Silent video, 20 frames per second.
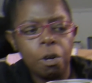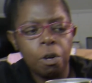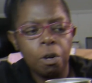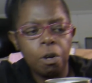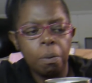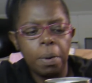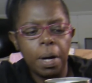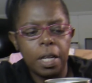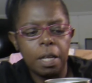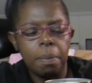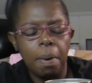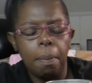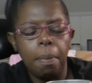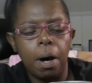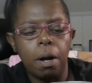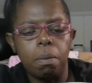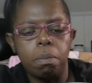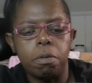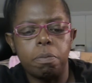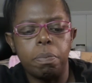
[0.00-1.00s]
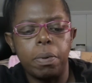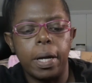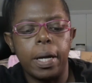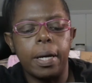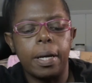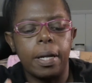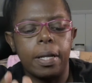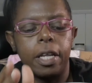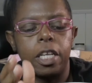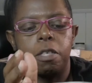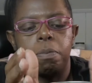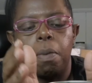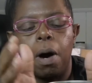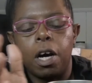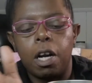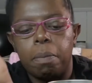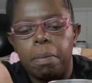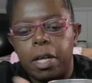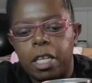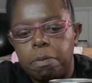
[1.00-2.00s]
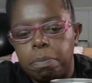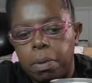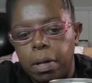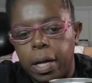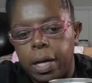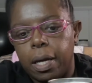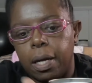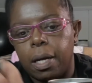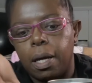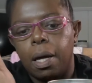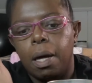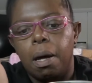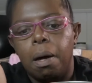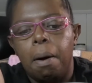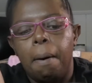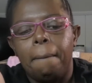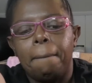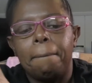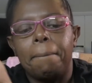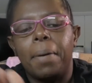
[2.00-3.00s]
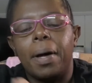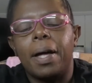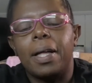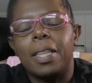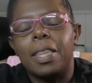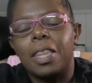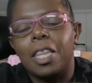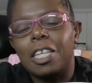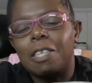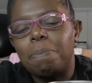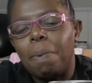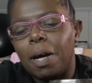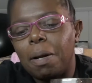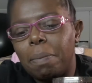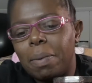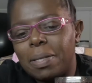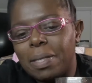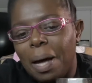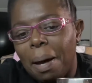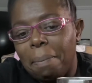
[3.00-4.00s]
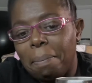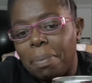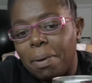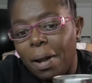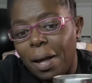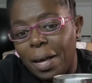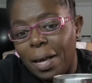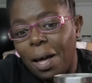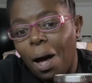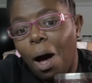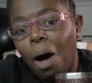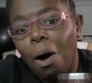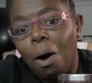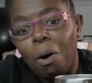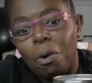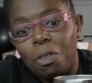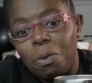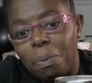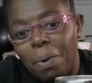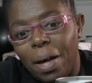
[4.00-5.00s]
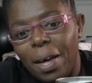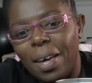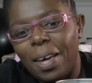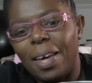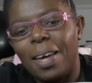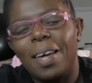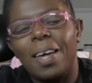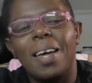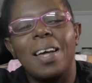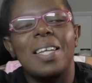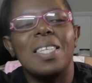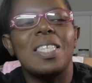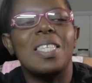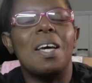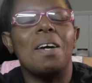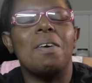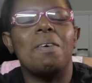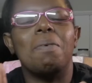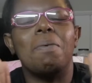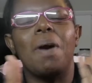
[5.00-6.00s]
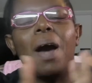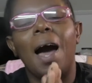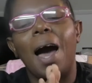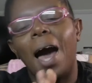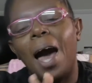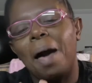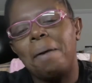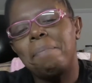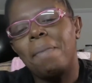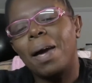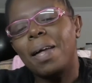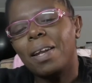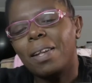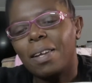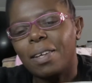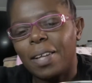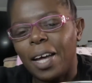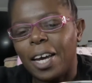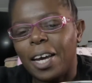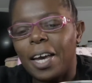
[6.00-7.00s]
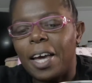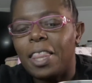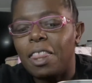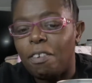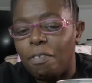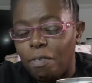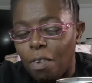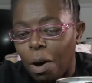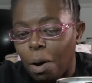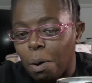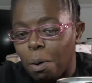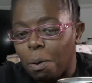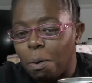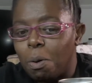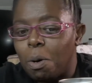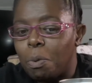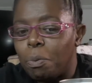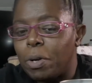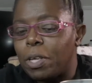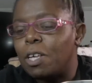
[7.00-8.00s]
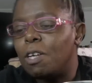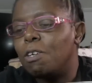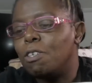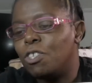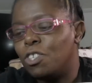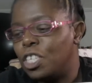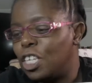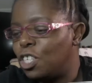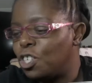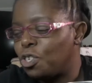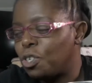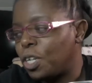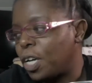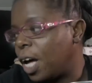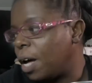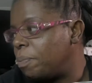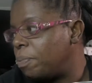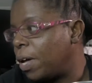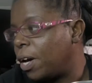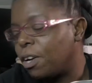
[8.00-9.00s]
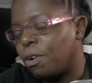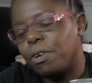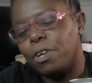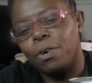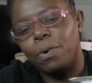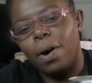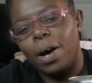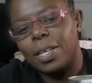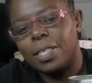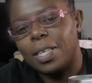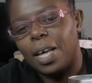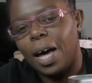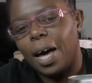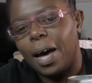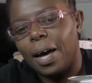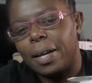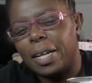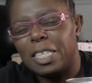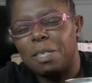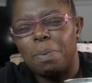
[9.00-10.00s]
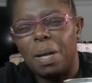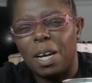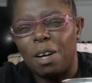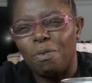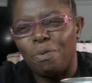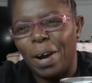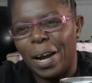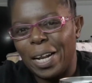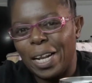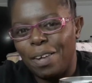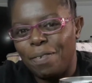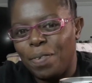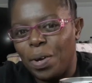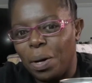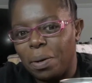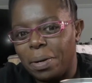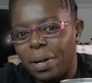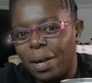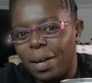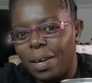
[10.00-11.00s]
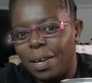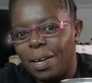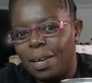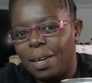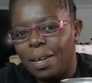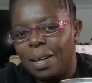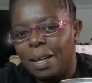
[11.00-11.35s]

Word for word: I leave my bottoms blank, and this bottom is blank. But this bottom is not blank all the way. So I made it look like in the fall, when you sit your cup down or you go outside, it's like a rainy fall day,